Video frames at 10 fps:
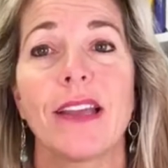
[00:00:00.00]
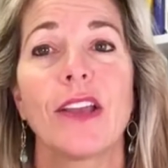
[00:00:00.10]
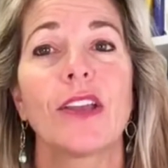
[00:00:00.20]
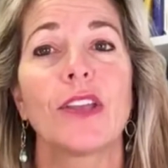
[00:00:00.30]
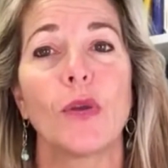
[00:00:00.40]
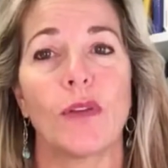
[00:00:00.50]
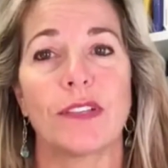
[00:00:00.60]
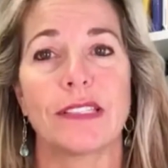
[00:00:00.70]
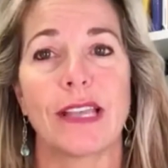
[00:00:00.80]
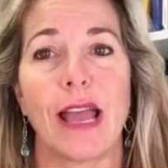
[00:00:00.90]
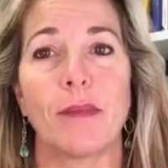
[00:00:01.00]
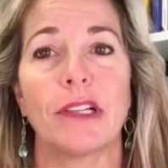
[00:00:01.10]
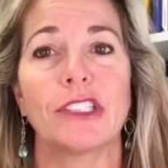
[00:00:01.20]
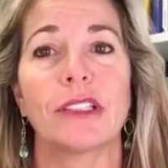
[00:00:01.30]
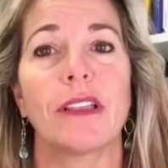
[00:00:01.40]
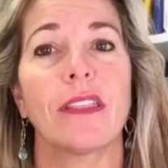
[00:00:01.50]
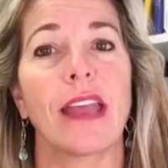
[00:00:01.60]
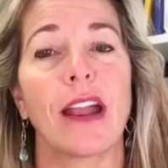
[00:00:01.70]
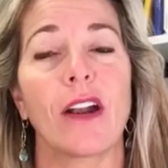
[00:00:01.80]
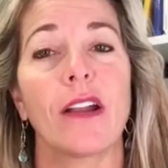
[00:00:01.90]
you have established
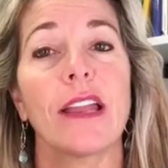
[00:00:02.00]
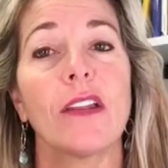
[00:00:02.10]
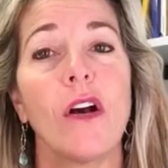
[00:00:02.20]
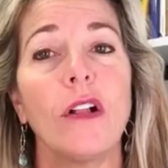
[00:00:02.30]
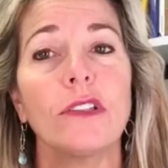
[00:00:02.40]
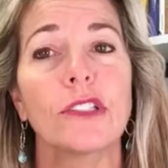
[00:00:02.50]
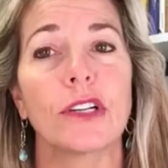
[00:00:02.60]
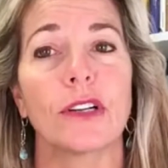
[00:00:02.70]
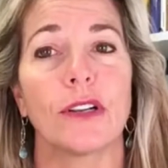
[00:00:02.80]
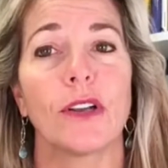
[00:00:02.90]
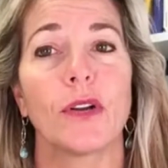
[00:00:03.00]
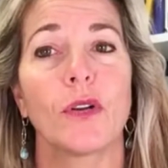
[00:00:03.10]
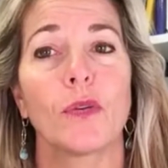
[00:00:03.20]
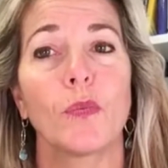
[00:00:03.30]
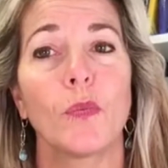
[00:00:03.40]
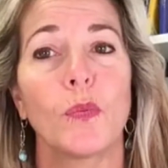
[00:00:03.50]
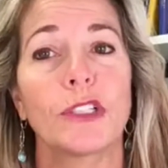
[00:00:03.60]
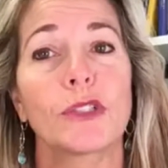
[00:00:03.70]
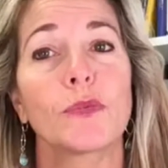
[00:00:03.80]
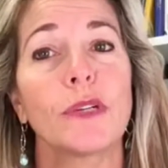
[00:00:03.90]
there an altar
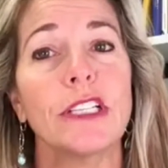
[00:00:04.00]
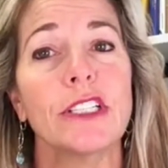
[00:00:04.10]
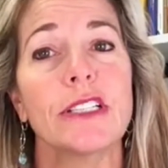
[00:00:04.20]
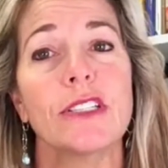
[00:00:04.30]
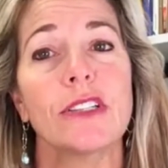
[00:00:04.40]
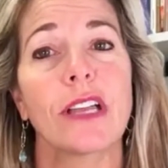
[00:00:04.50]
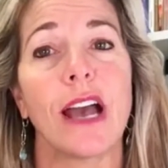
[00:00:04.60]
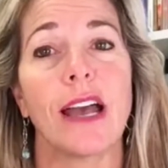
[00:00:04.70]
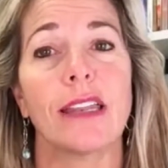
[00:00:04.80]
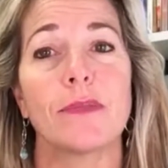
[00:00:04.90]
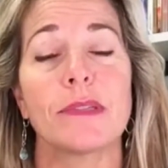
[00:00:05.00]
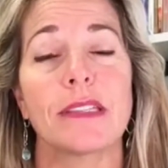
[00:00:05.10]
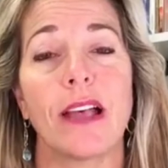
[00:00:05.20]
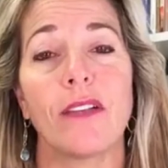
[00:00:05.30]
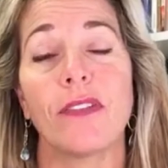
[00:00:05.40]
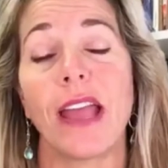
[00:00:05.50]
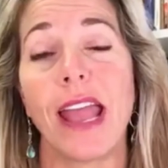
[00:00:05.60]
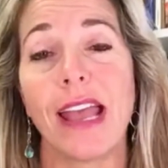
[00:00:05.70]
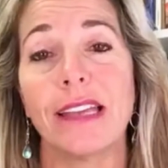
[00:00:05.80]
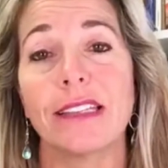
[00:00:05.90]
which reaches to God Himself
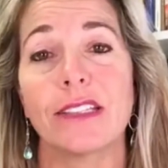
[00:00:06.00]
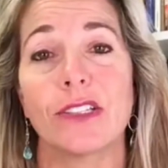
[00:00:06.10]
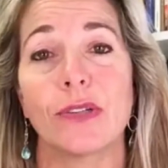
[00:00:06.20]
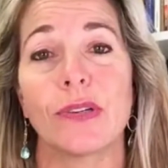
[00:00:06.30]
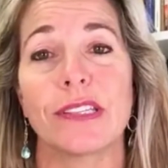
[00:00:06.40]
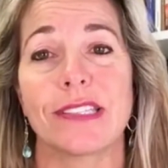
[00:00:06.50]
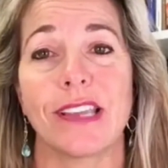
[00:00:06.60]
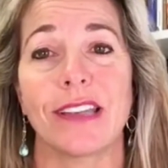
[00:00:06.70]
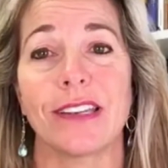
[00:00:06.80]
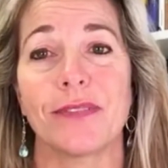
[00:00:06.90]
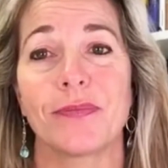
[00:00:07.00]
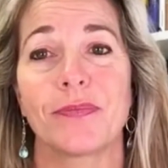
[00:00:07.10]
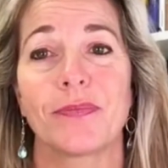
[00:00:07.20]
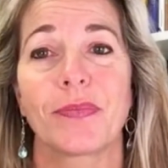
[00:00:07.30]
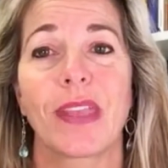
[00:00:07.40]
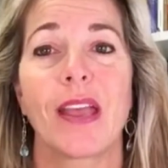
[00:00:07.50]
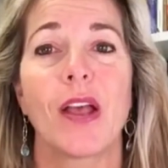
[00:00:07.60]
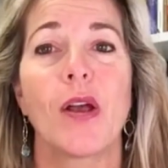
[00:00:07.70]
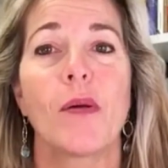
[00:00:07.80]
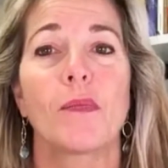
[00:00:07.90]
and to His Son.
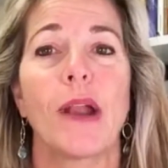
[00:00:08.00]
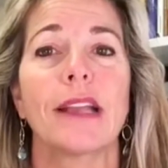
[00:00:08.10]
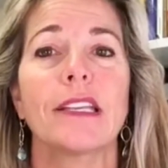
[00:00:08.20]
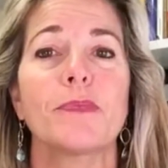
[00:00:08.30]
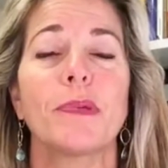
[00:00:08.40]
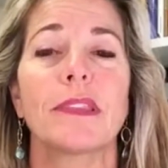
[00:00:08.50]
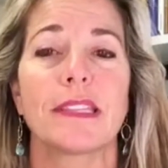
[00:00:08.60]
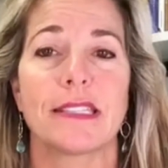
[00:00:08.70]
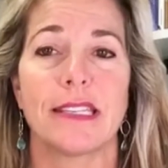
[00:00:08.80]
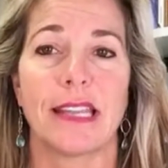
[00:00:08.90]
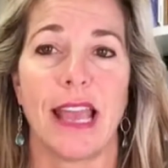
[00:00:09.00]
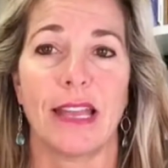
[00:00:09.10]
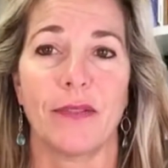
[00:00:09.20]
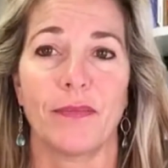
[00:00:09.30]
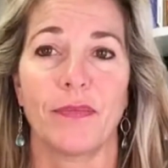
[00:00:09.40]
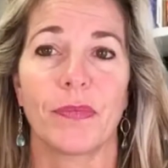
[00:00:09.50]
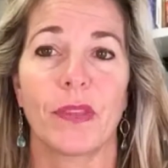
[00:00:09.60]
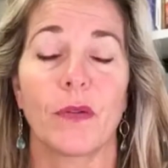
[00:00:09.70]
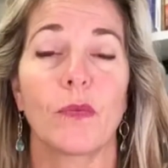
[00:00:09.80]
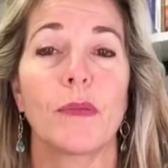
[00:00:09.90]
Practice but this today.
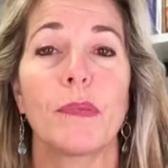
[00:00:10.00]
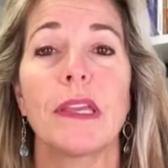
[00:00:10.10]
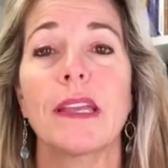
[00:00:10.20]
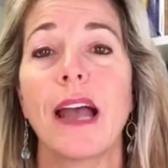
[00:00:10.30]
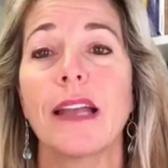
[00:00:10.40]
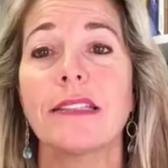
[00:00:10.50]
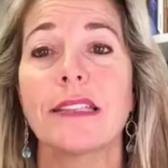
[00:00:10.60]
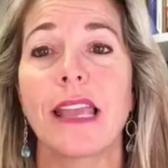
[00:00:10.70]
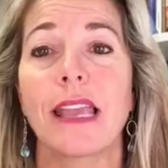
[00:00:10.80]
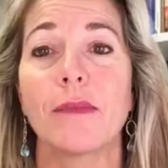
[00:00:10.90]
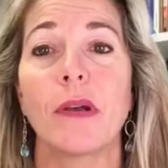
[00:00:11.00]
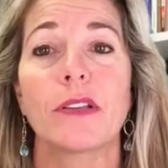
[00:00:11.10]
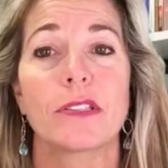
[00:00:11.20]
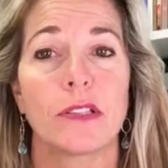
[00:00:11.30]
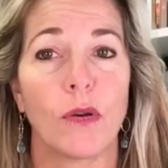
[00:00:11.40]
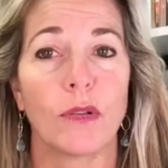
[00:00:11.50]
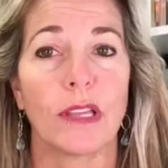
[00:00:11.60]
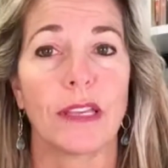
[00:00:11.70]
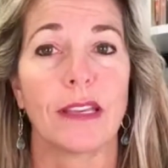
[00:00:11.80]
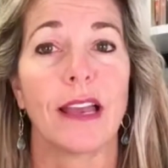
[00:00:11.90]
Repeat God's name
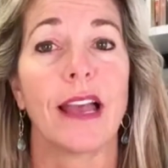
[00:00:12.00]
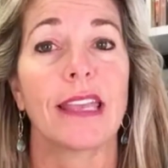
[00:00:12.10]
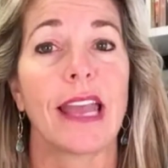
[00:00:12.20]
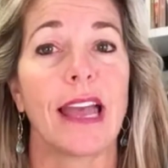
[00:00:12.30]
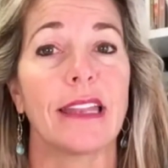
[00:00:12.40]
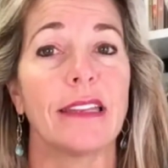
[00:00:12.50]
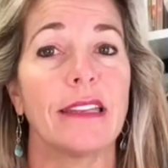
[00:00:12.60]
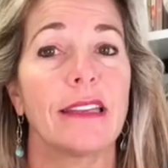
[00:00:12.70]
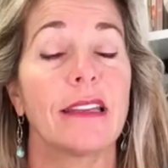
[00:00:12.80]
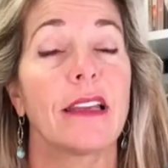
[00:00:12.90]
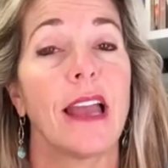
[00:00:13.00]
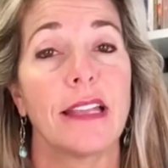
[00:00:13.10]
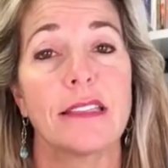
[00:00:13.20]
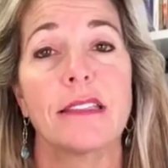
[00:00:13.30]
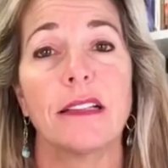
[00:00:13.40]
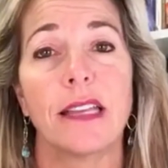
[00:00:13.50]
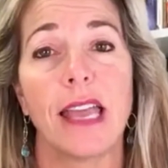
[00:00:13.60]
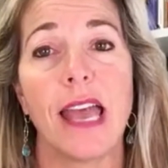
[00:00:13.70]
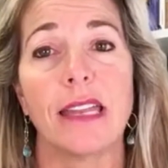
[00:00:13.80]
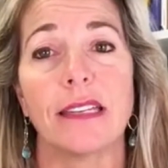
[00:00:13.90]
slowly, again and still again.